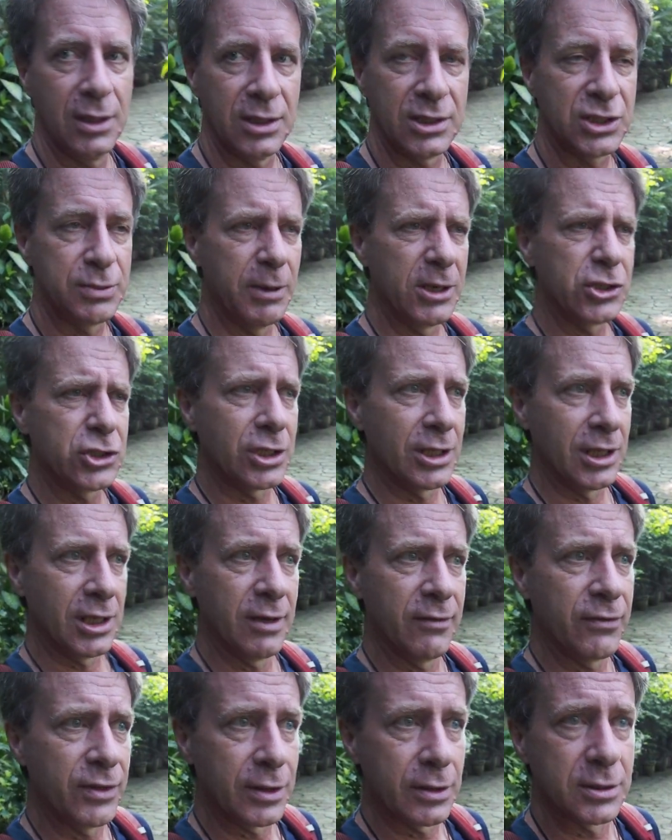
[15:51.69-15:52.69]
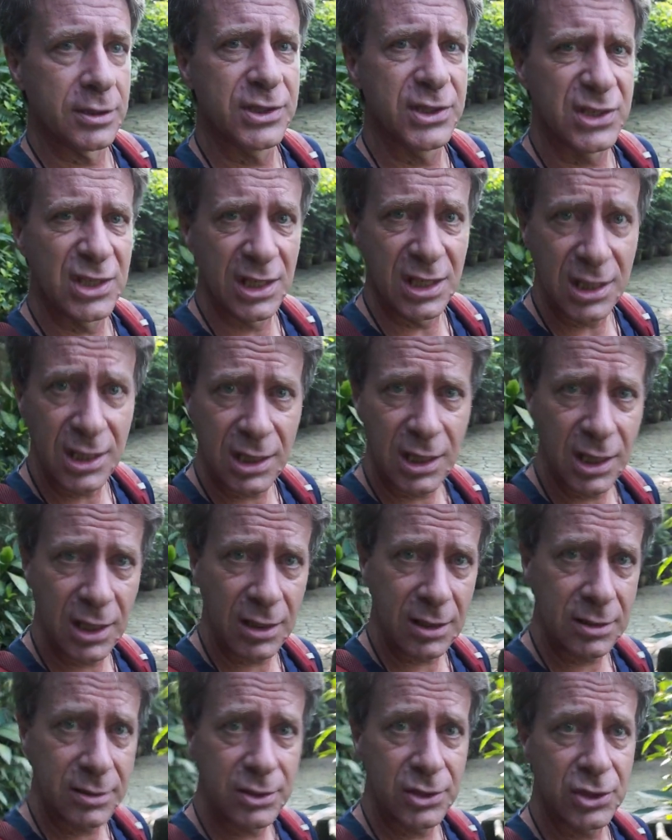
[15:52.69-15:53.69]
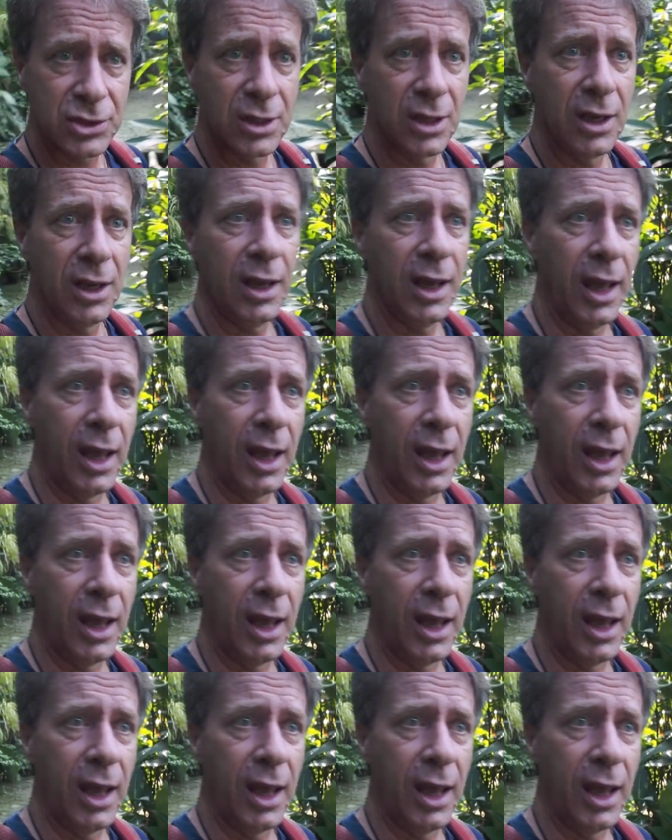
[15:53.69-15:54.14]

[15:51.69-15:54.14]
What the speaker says: especially if they're city kids